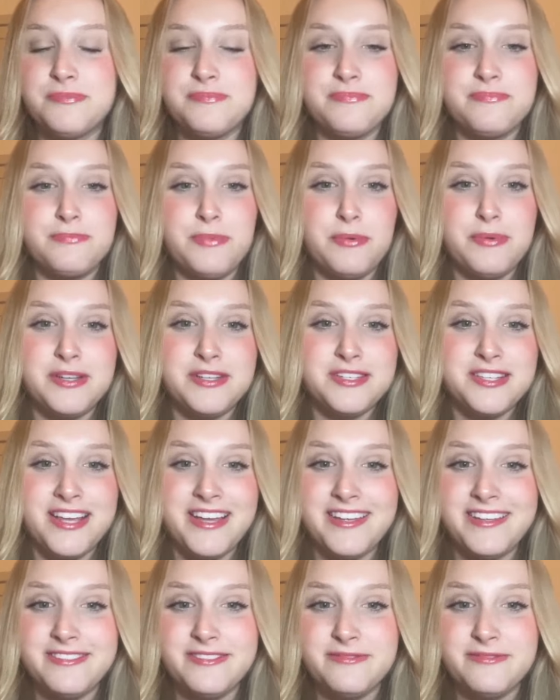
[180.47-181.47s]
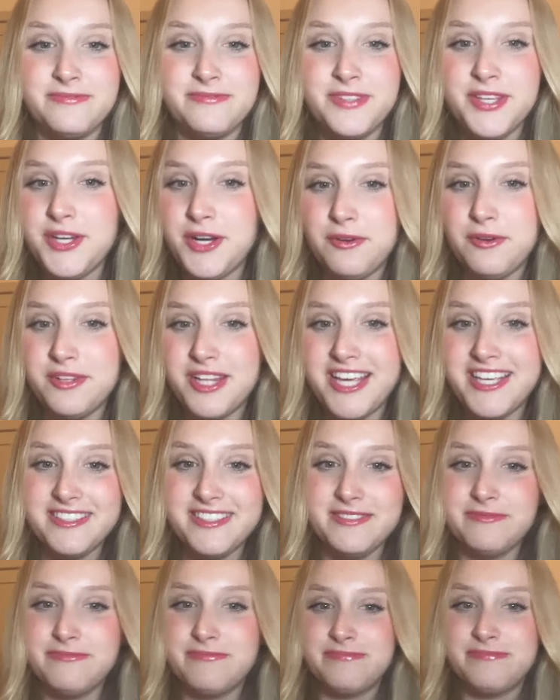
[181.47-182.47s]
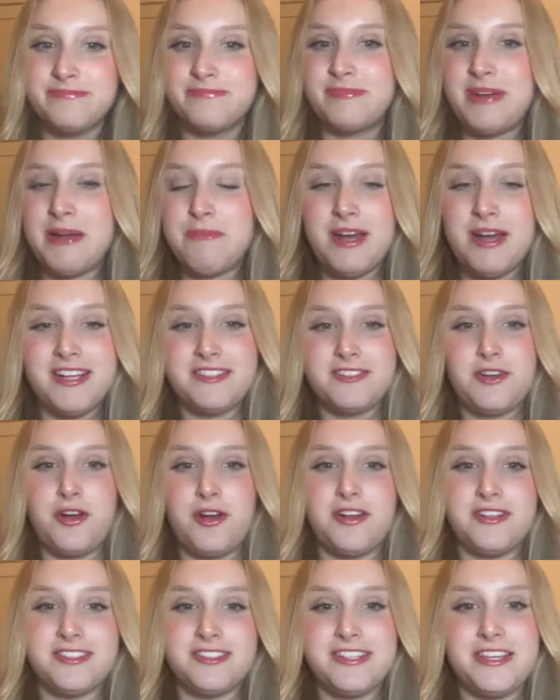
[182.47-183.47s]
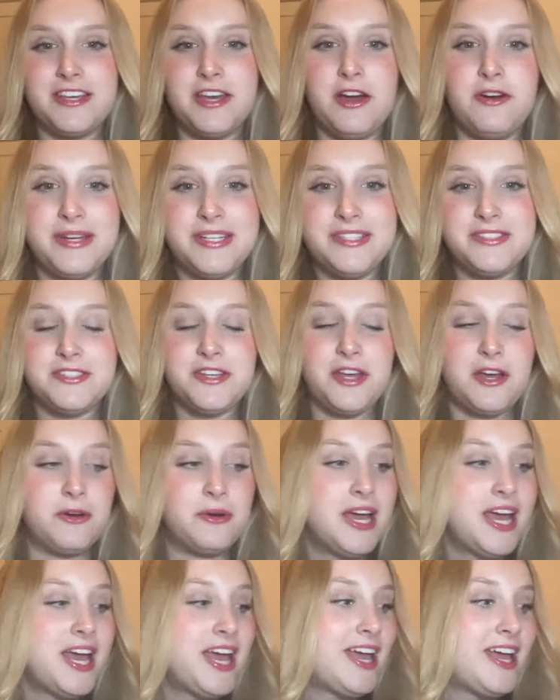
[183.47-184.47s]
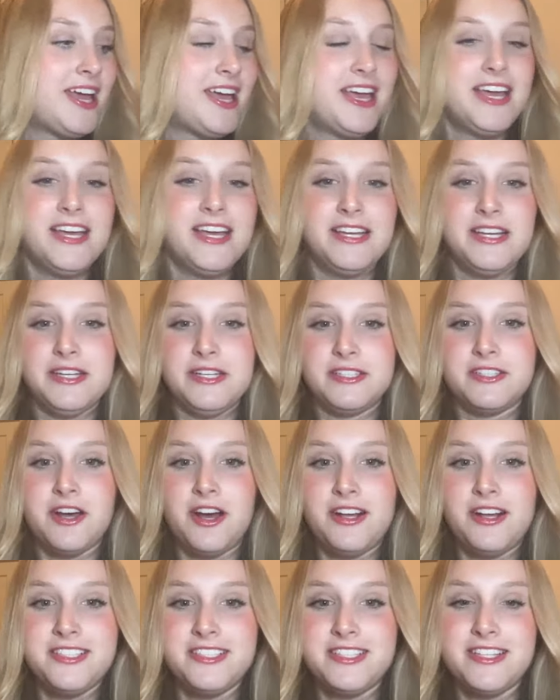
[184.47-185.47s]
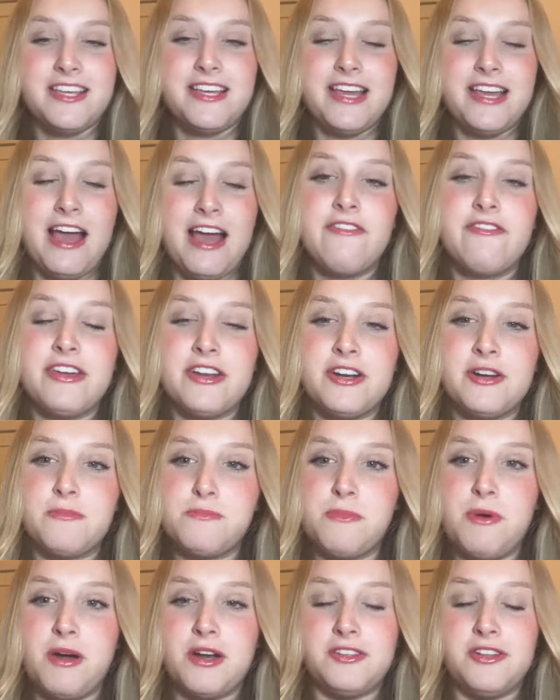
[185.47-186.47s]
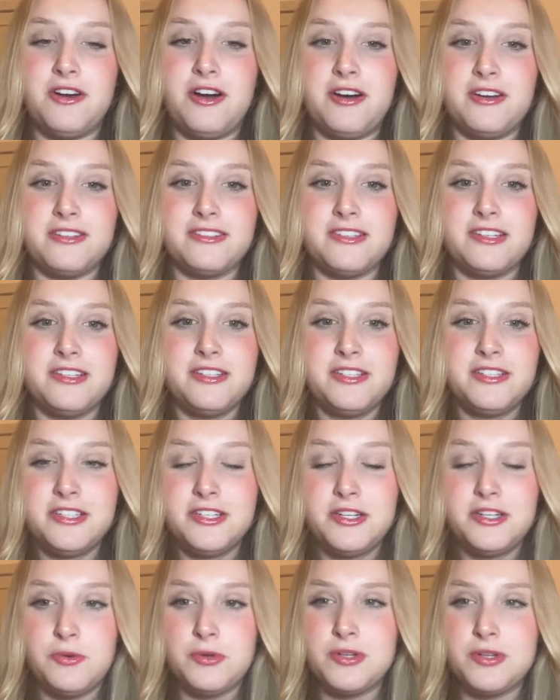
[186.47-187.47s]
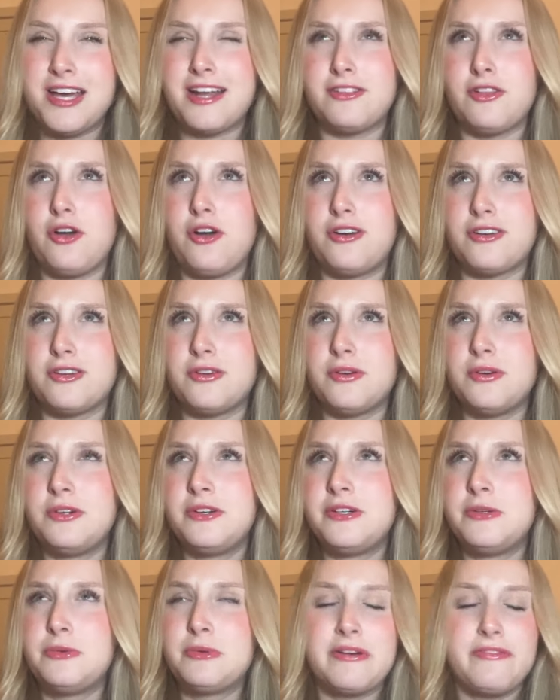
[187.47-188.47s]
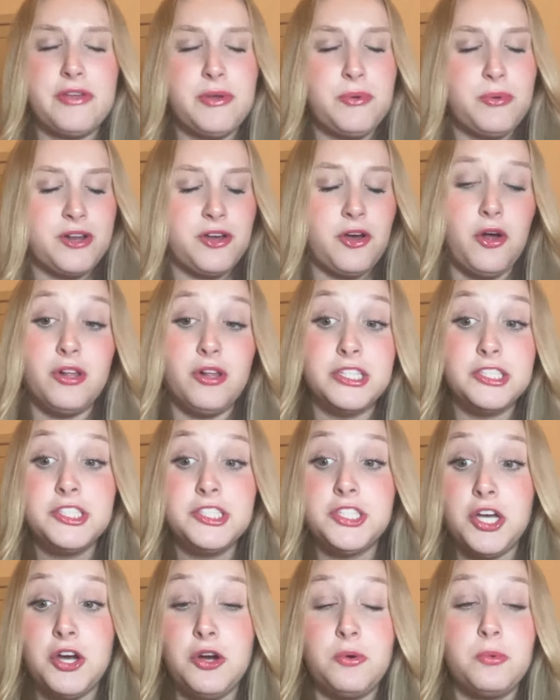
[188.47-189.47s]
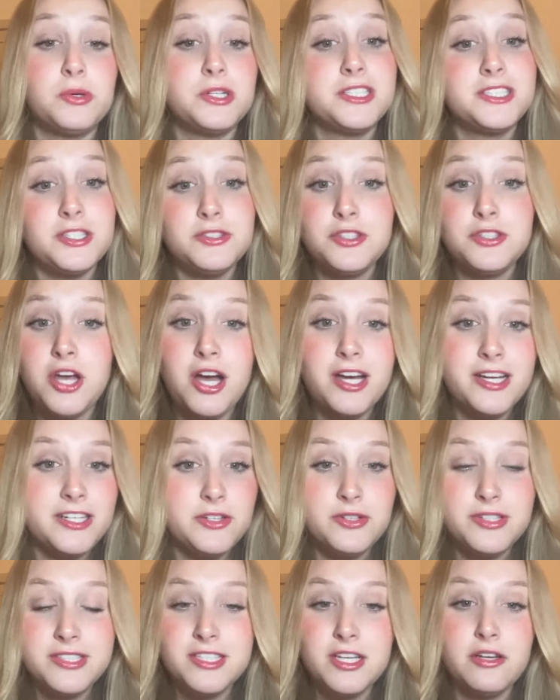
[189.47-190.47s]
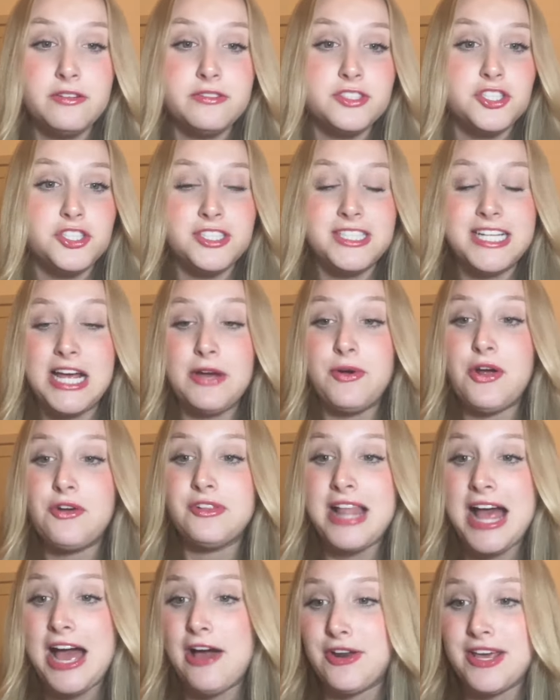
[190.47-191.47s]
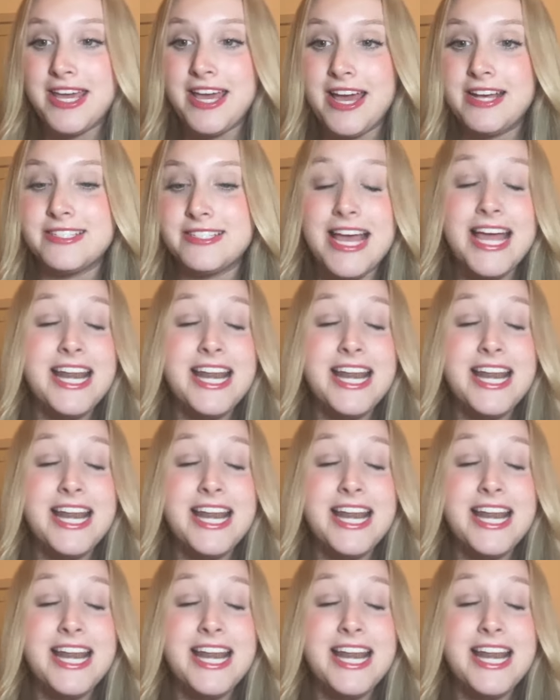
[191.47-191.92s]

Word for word: But we just, like, you know, like, my mind's constantly going. So constantly have inner monologue or dialogue, whatever you want to call it. So we're still talking to ourselves, just now out loud, I guess.